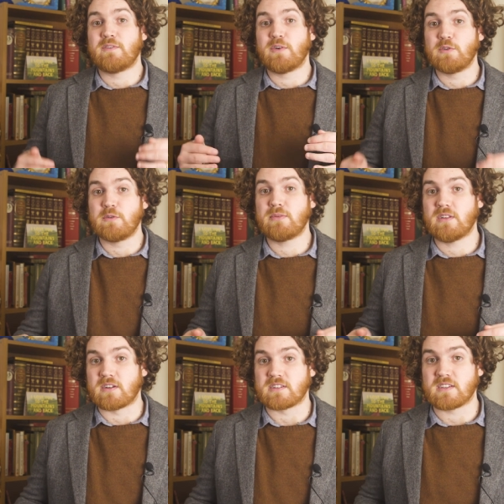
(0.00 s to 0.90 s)
of who
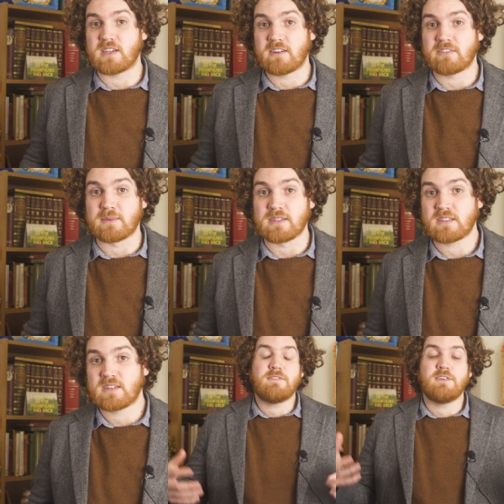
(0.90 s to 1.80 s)
belongs in
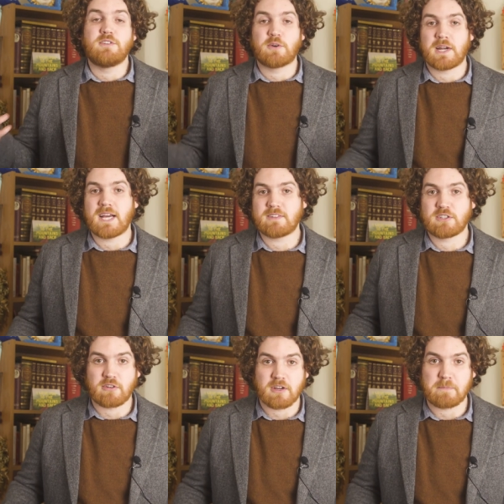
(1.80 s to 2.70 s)
government. If you don't have a
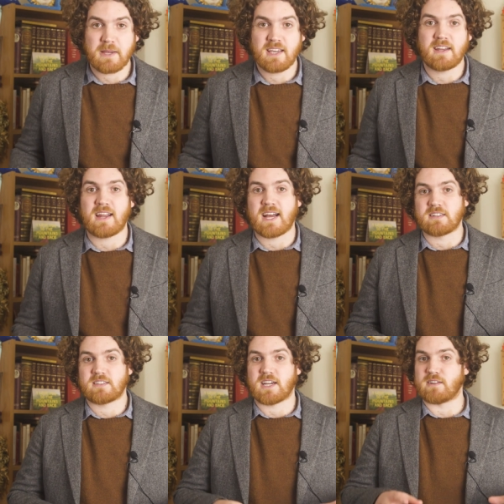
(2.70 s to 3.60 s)
strong opinion
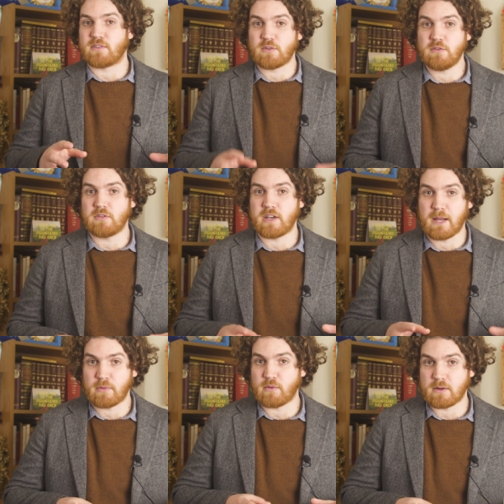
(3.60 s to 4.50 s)
outside of who your
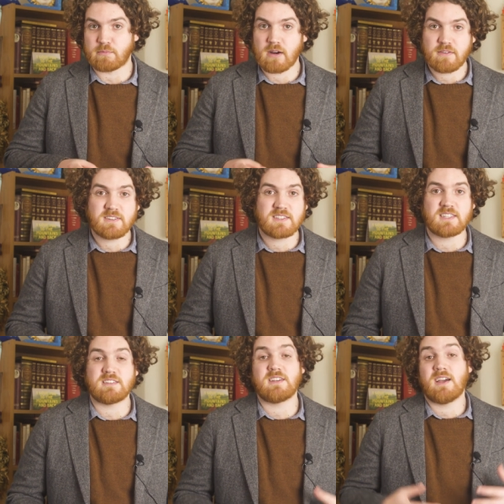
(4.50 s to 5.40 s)
number one preference
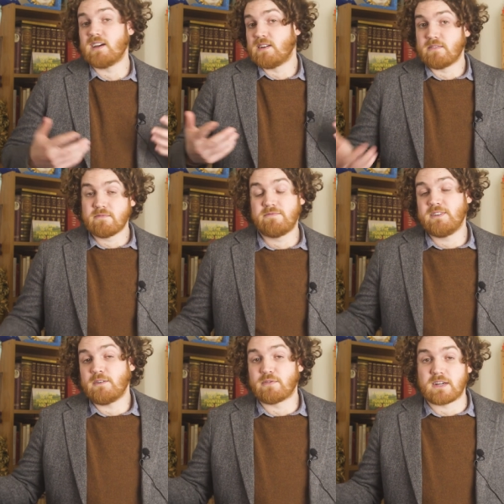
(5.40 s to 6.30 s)
is,
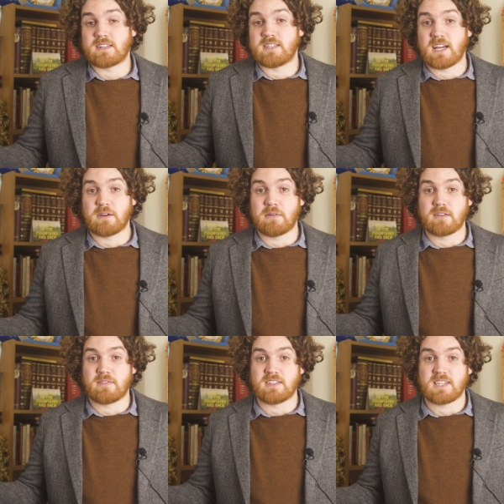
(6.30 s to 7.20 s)
feel free to take one
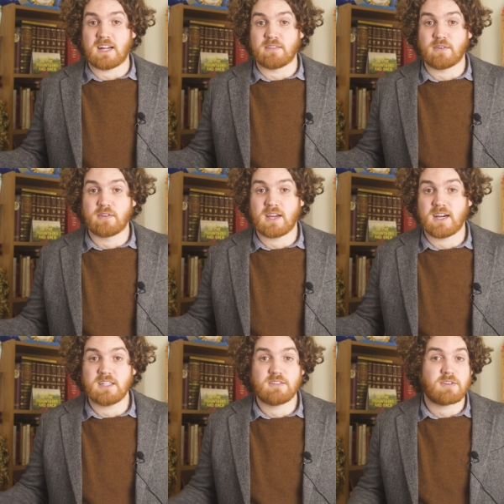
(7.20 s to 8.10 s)
of these how to vote
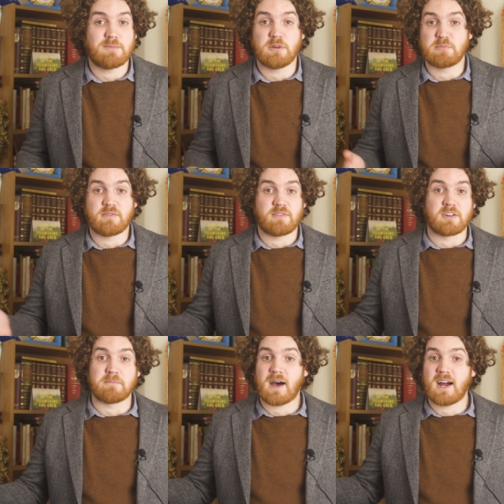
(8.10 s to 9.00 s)
cards from your
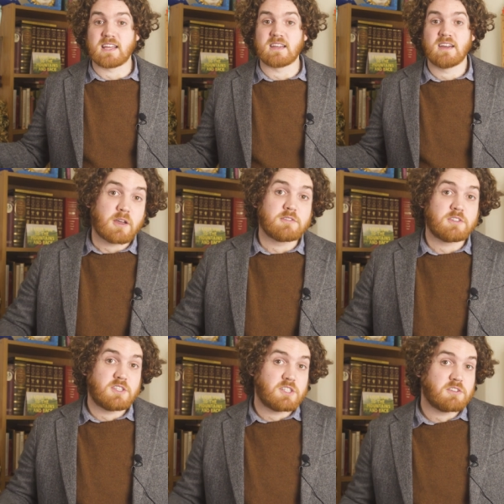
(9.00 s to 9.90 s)
preferred party, though
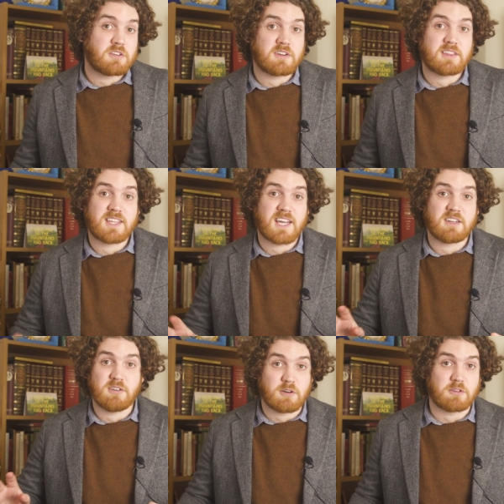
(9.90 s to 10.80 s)
do note
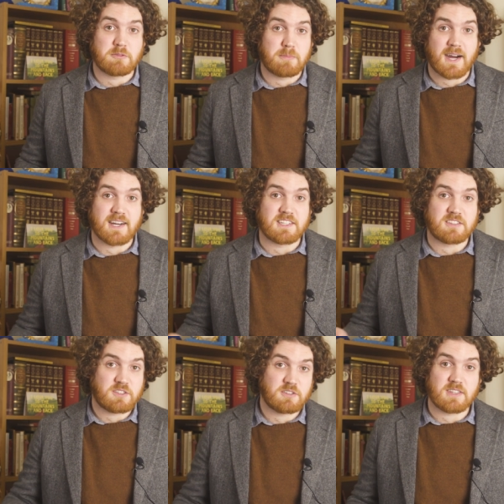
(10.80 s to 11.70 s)
that not all
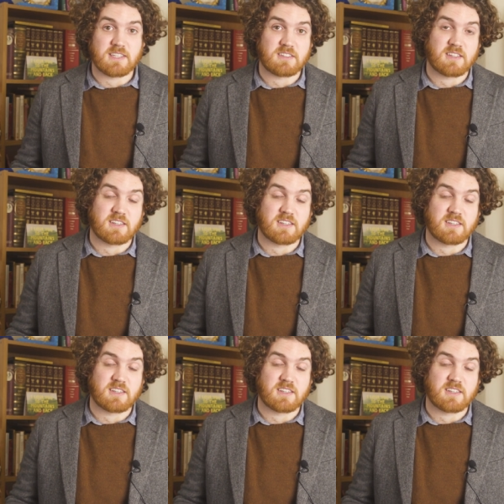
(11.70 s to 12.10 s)
parties do these